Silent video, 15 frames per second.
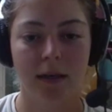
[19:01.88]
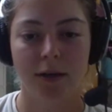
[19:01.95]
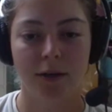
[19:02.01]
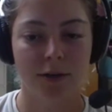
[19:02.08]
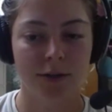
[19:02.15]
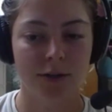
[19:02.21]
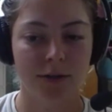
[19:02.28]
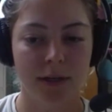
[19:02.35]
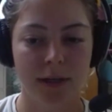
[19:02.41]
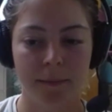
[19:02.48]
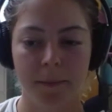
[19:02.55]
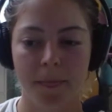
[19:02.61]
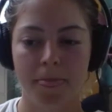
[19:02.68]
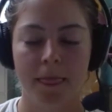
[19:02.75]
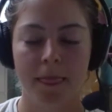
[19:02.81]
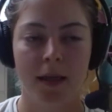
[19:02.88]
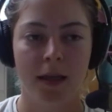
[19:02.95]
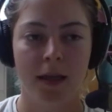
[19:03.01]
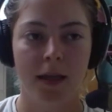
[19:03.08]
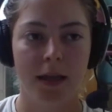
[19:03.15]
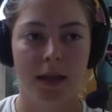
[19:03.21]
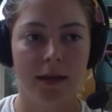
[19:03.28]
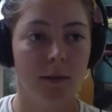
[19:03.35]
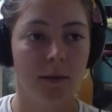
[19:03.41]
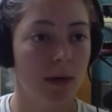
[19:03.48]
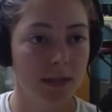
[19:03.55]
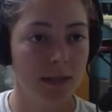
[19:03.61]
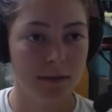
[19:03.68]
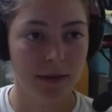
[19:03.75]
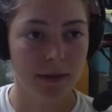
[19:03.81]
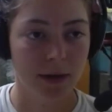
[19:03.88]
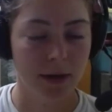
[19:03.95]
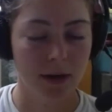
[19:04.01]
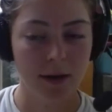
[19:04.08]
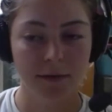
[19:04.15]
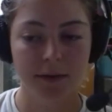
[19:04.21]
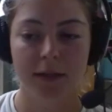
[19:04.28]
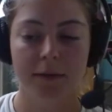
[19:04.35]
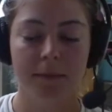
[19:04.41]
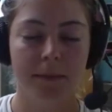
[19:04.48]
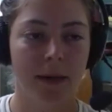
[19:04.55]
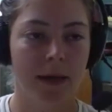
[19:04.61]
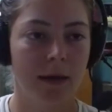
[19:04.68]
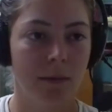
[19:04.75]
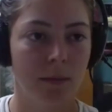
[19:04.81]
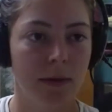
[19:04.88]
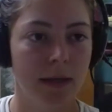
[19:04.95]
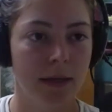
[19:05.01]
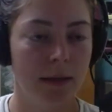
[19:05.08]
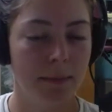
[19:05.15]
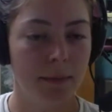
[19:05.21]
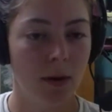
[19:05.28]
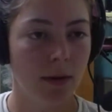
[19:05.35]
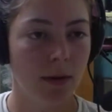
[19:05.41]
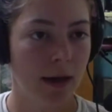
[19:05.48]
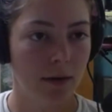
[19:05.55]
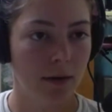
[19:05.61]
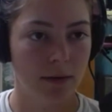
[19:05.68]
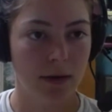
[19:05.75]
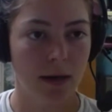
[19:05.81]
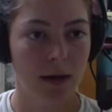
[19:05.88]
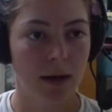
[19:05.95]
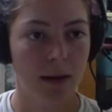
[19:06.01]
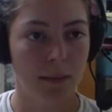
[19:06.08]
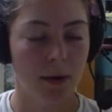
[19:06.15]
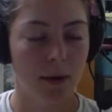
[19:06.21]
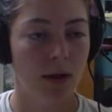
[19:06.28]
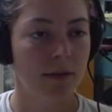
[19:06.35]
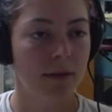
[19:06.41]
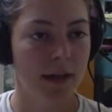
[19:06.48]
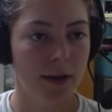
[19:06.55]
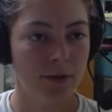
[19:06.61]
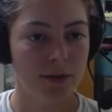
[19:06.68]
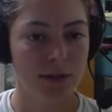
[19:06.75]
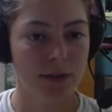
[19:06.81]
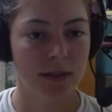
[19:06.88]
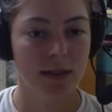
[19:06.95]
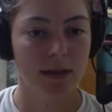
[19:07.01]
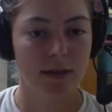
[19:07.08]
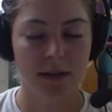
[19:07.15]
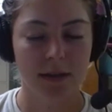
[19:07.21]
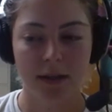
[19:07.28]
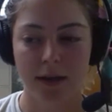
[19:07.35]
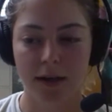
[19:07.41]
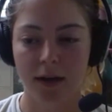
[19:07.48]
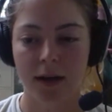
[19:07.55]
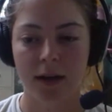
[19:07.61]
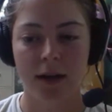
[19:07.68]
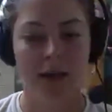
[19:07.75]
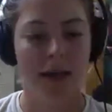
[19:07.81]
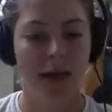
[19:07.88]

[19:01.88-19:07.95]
in a nursery, and it wasn't very often, but we pull out all of the extras at the end of the year,